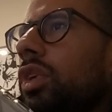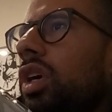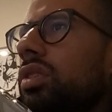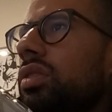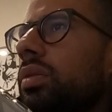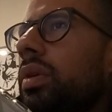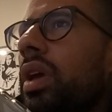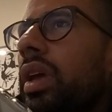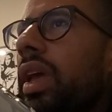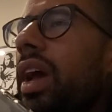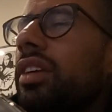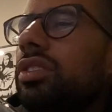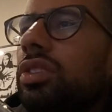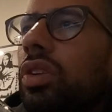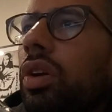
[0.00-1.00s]
Awesome. Yeah,
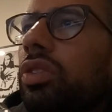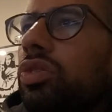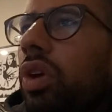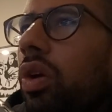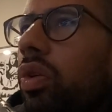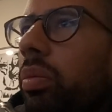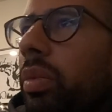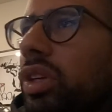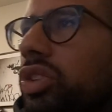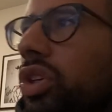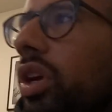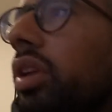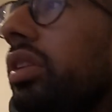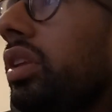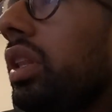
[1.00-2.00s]
as you know, I want to make
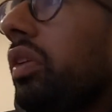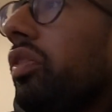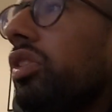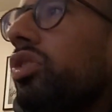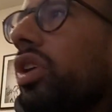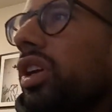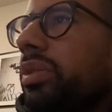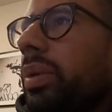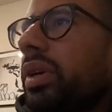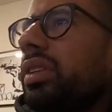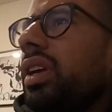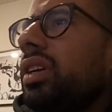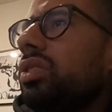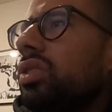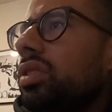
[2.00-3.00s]
sure I deliver it to
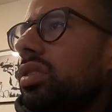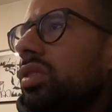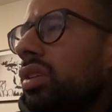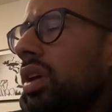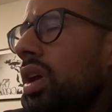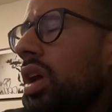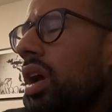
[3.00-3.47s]
expectations.